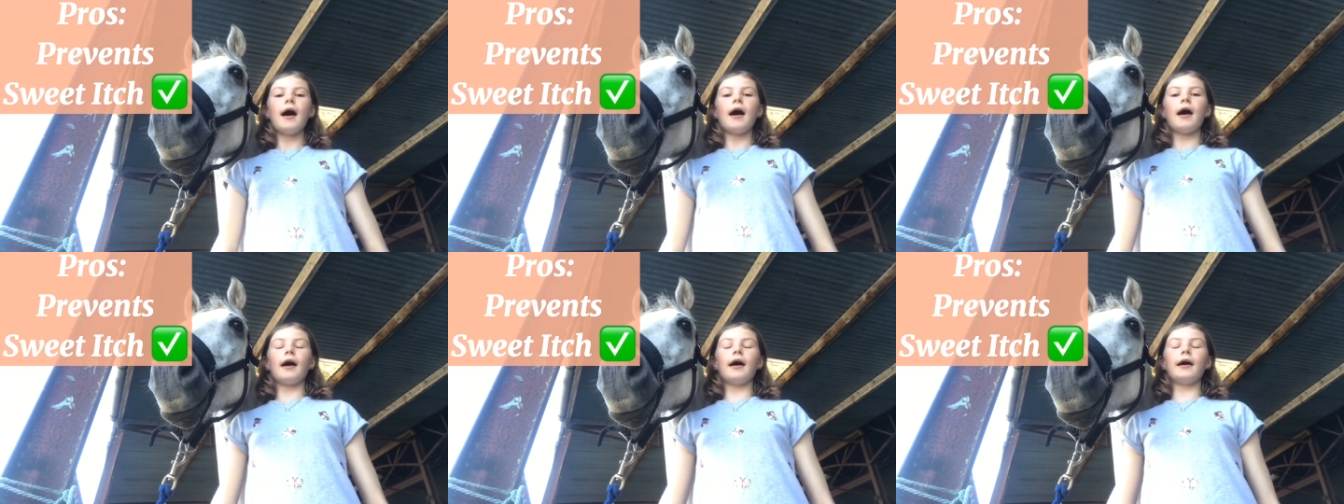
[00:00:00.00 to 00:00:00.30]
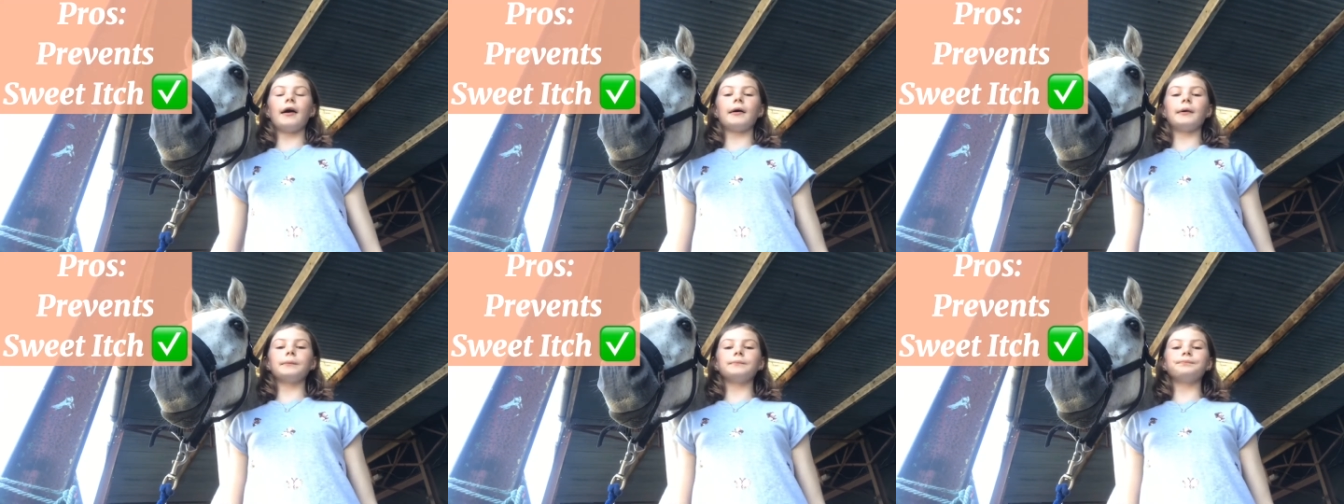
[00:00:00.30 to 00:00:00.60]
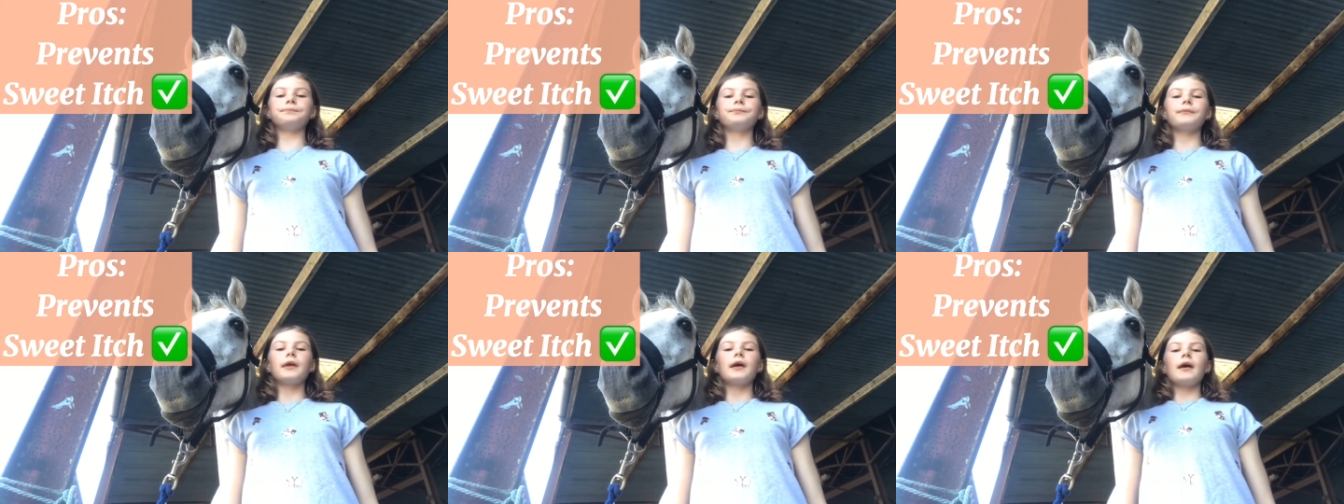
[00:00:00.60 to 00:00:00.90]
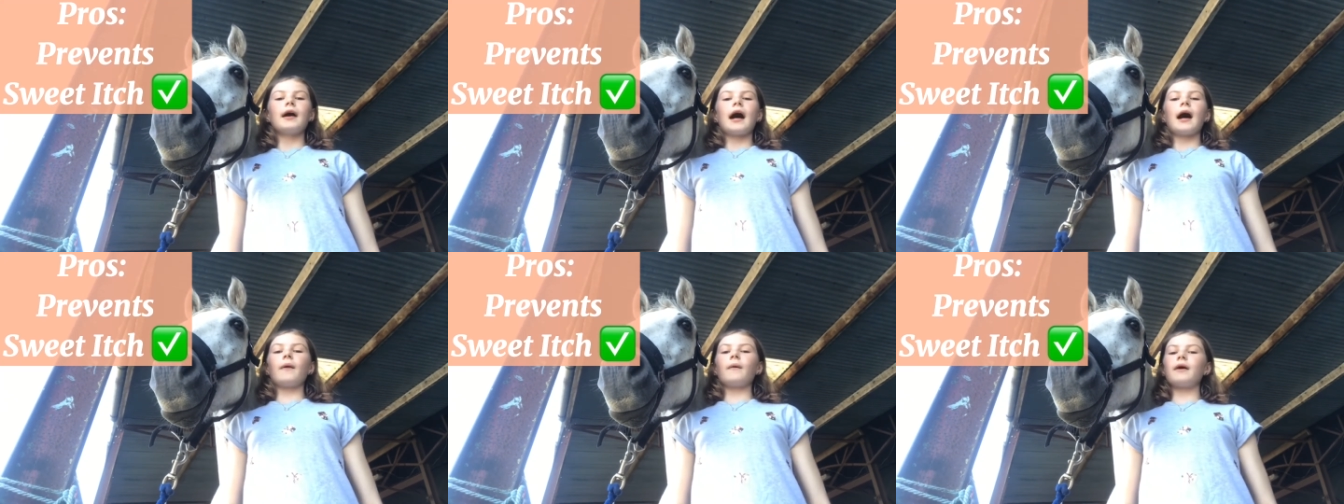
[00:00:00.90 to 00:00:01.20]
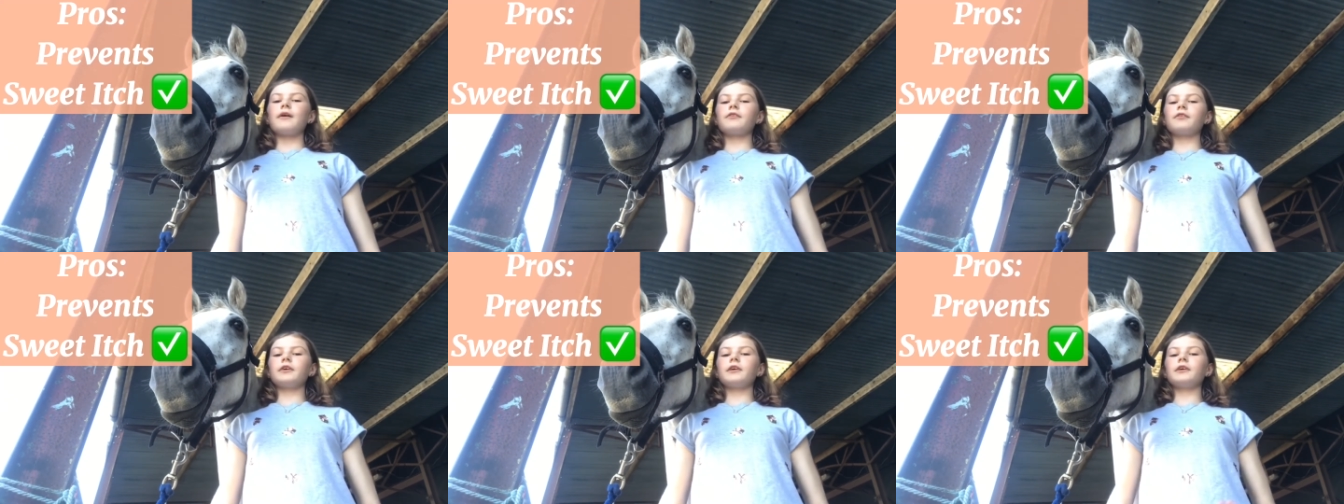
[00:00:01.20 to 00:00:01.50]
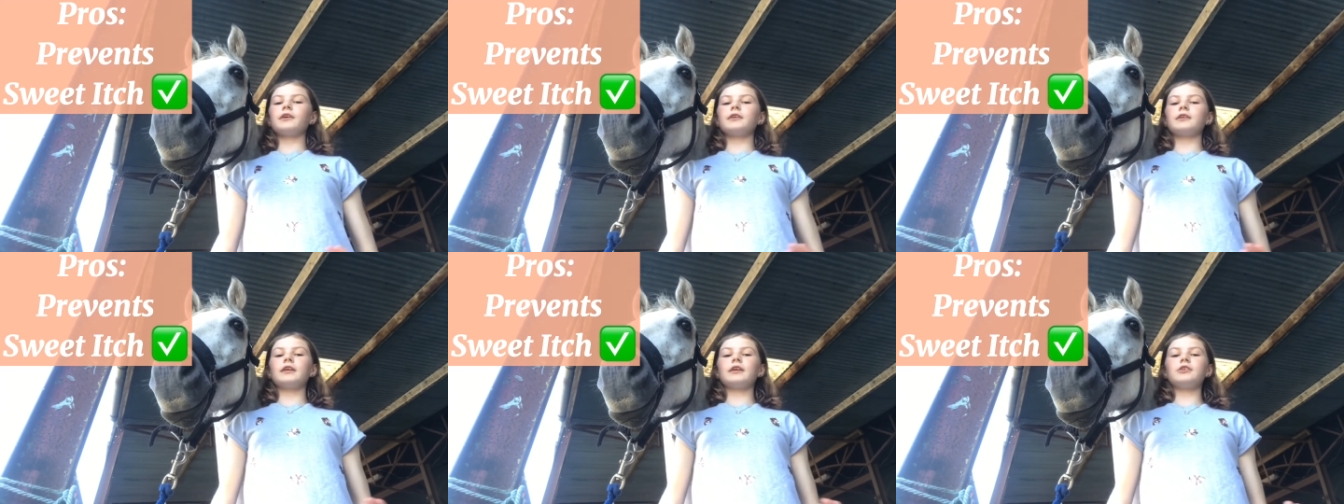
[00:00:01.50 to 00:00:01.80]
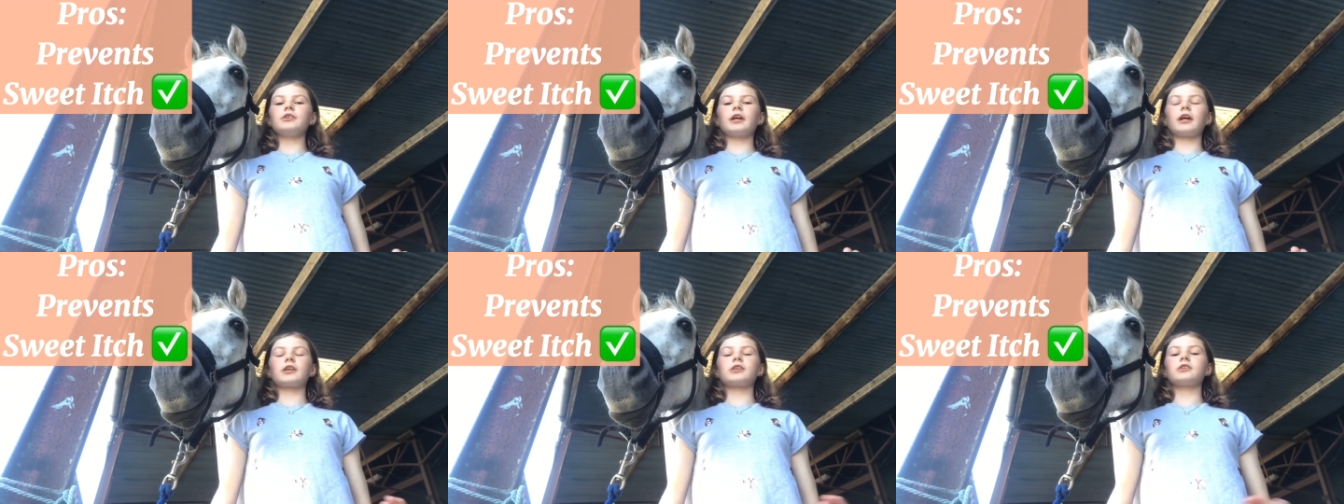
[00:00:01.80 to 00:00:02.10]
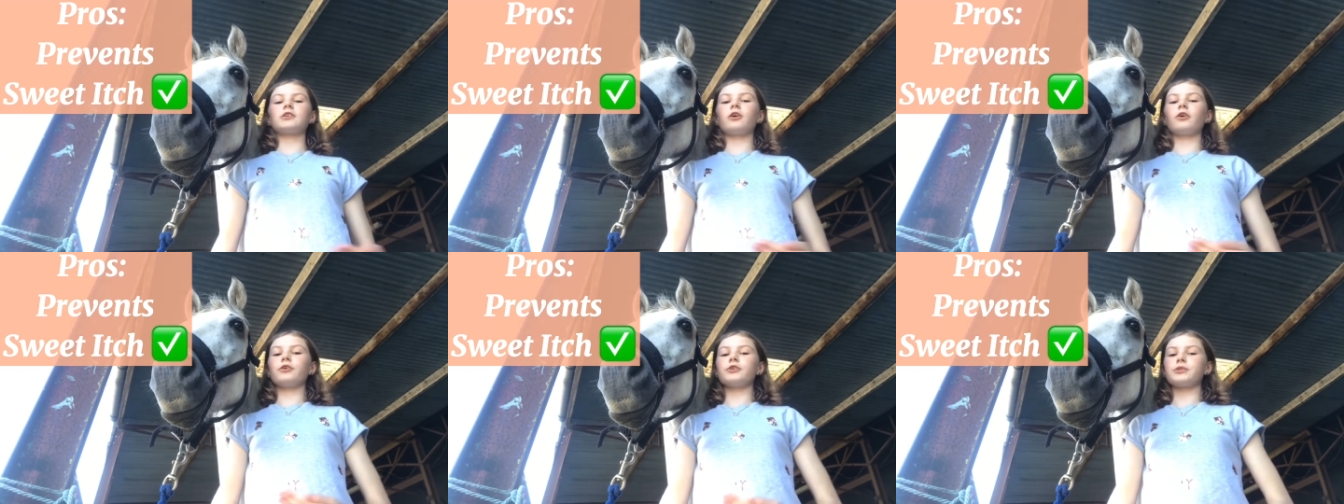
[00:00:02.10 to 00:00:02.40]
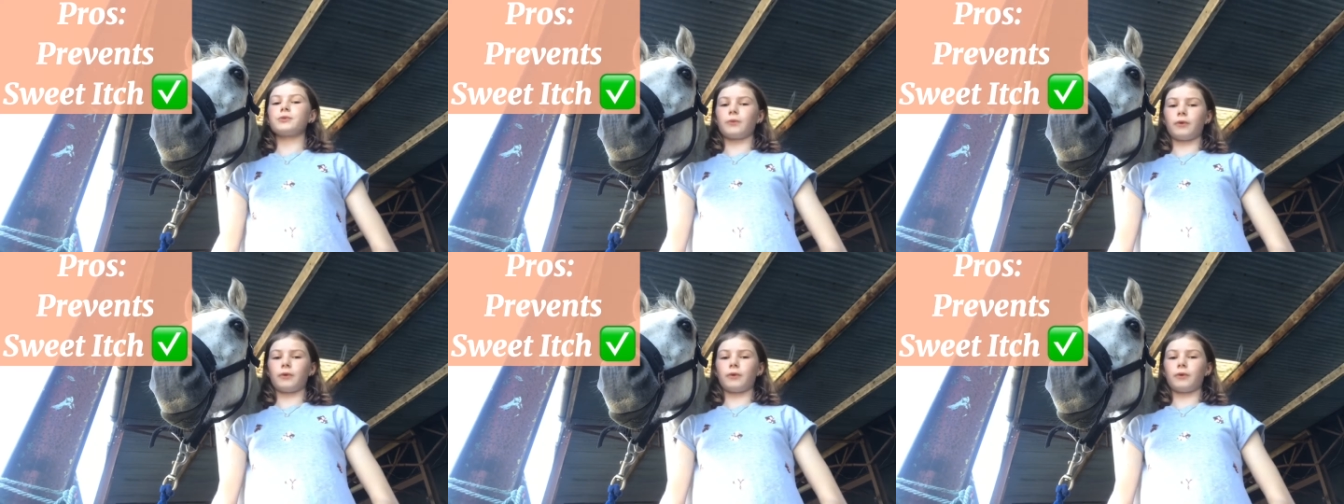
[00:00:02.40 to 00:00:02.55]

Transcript: Um, however, the injection also